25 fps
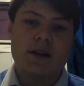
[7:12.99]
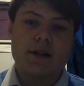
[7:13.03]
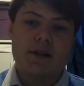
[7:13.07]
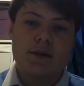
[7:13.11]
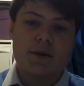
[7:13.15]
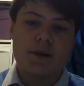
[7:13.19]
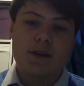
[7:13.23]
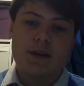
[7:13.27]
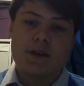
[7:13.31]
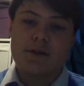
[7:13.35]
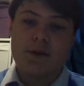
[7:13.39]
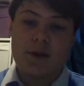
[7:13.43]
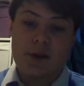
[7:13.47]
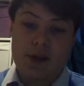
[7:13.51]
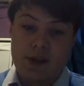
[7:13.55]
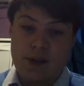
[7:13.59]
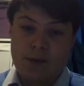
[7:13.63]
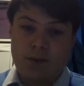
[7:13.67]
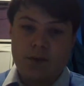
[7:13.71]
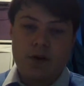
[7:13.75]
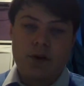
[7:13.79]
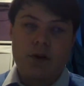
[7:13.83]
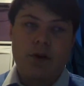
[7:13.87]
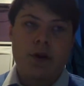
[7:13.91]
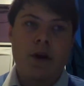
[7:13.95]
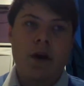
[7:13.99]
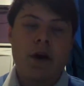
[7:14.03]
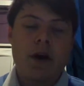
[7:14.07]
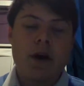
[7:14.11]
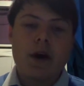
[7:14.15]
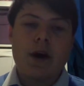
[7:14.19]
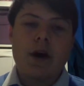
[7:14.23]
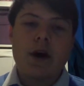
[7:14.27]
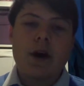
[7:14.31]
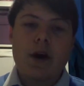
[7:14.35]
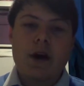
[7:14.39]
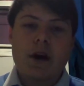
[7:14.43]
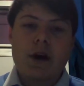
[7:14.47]
2021,
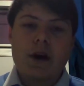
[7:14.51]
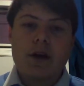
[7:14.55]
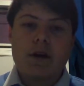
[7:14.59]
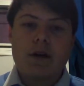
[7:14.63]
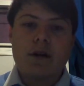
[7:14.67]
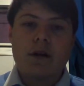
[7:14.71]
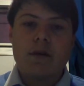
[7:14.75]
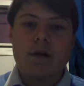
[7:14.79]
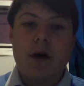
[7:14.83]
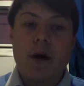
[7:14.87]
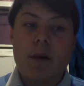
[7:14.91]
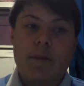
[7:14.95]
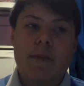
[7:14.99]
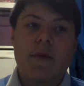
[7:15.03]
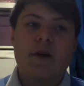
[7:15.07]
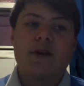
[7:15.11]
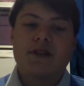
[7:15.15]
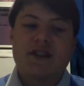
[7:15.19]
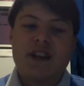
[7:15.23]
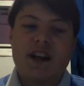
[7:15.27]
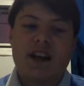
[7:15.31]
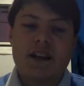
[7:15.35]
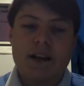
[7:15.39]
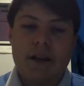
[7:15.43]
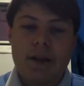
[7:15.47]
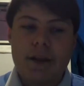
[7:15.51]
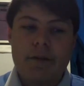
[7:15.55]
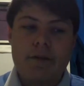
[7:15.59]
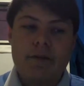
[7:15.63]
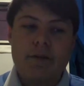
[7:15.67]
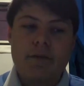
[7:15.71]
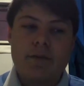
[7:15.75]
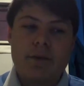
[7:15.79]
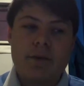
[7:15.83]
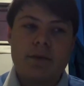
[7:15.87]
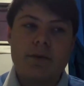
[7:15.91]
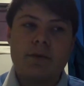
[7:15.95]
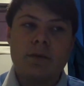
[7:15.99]
and most likely
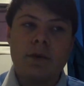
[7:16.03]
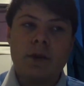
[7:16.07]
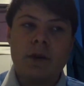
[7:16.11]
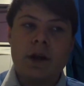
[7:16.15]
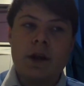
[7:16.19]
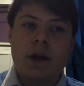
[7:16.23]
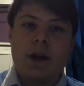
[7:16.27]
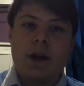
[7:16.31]
Liverpool.